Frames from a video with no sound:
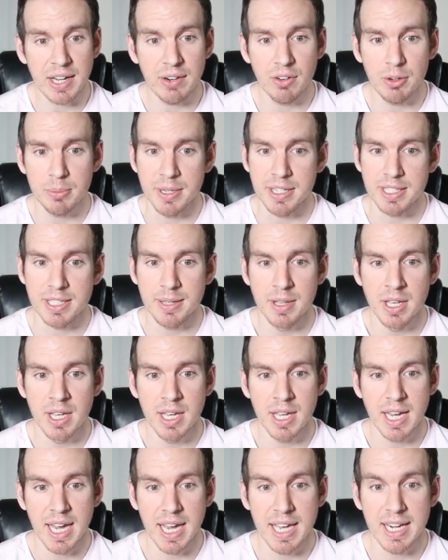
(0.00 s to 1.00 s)
government.
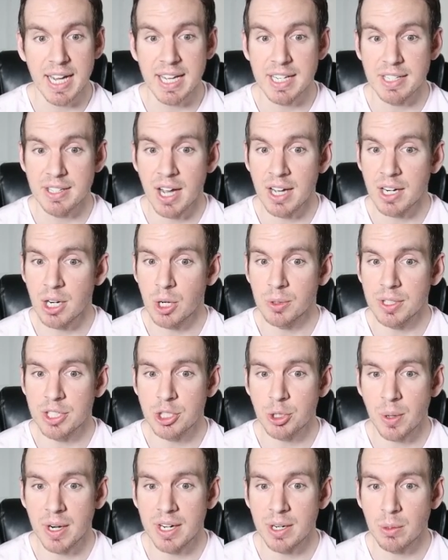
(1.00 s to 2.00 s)
And I not only
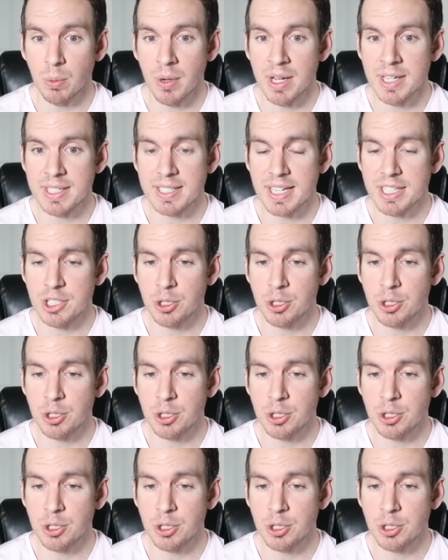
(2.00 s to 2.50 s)
tried it once,